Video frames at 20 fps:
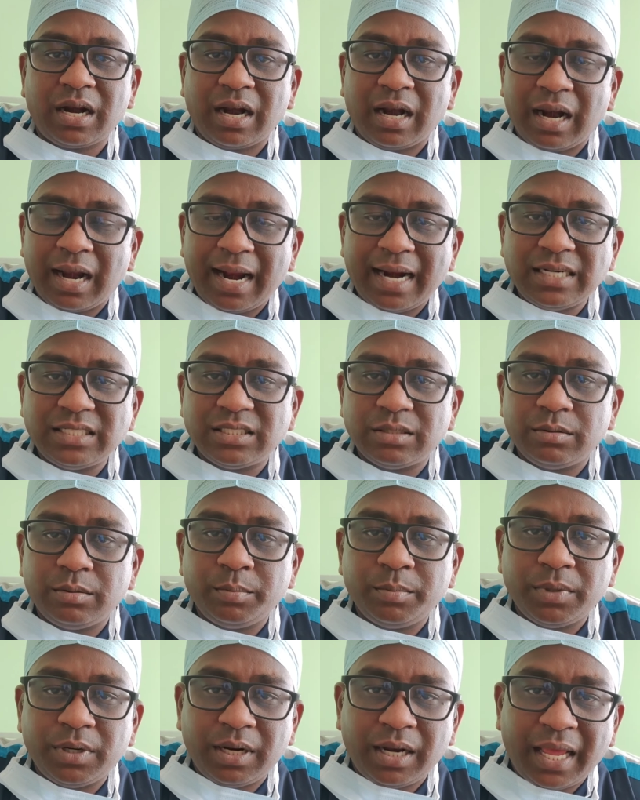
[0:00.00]
glands
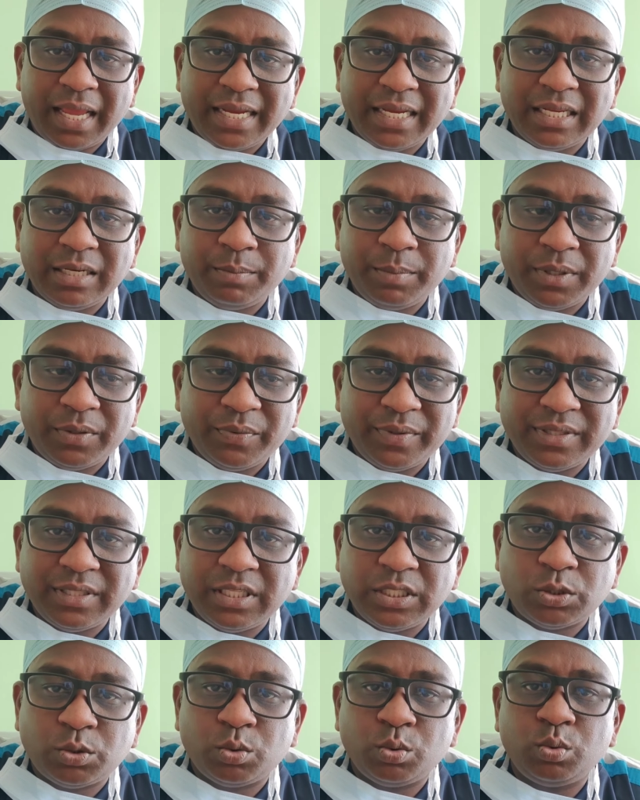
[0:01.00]
lying in between
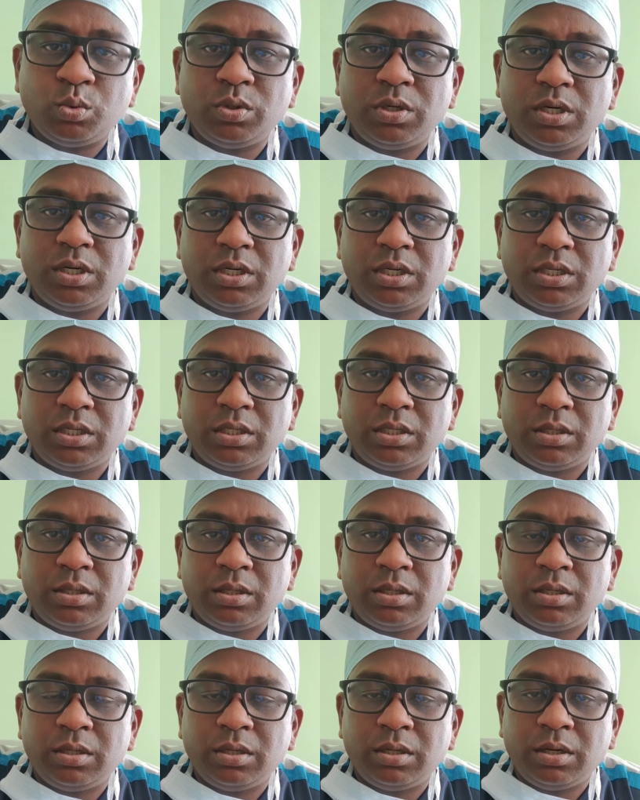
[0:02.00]
these two
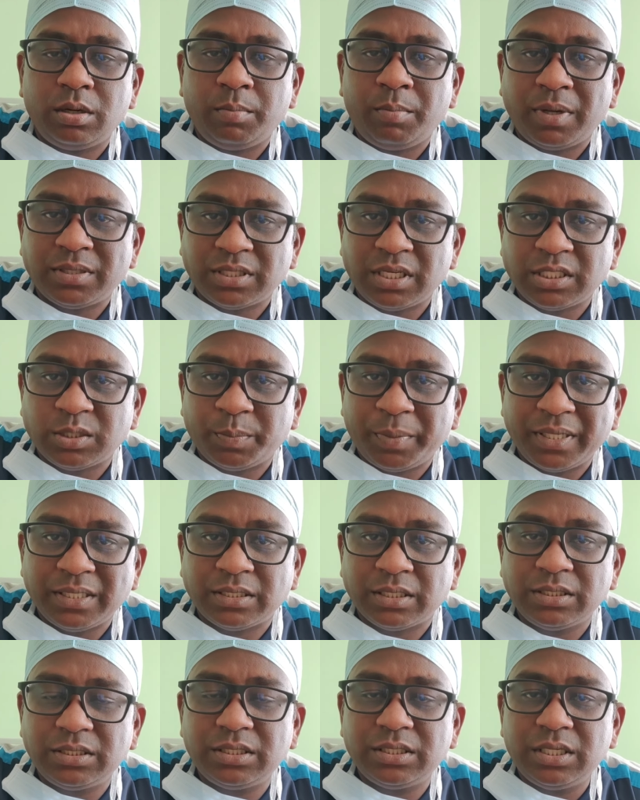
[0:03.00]
muscle
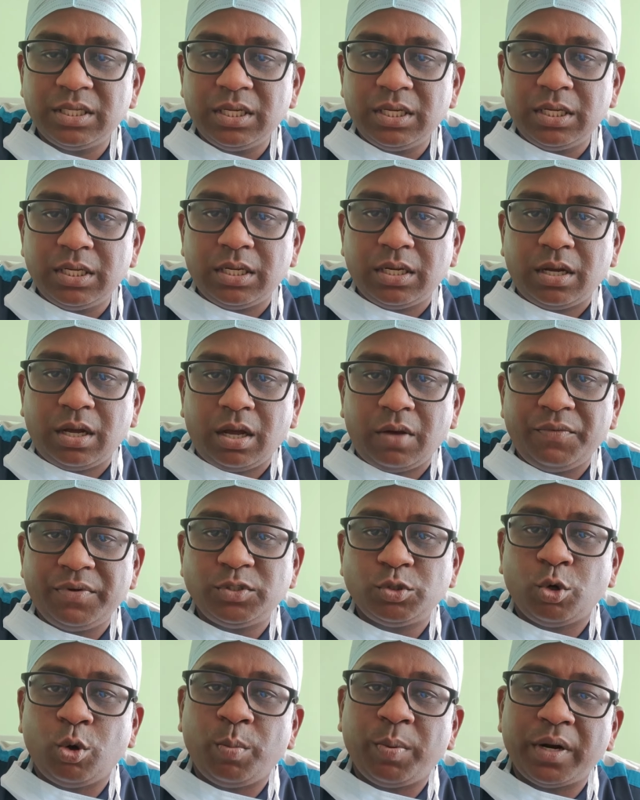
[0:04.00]
sphincters
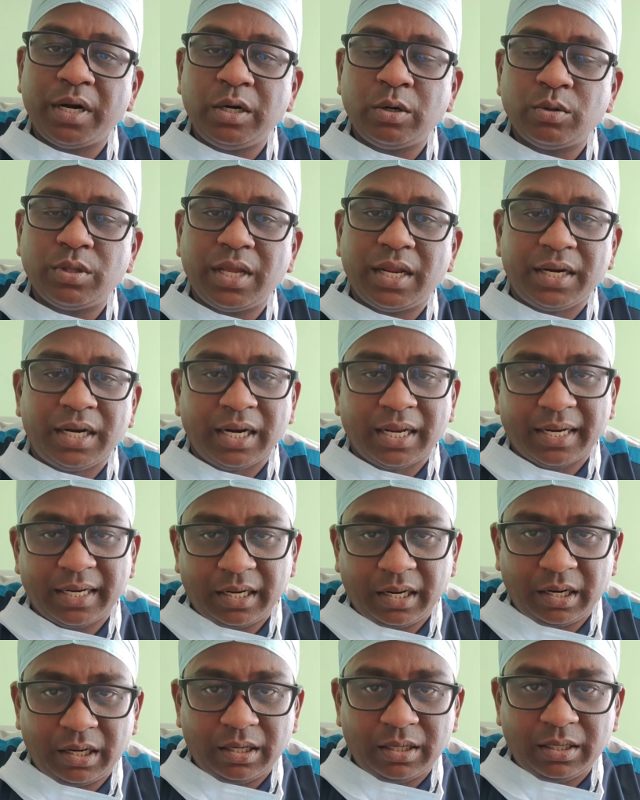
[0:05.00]
which open into the anal canal.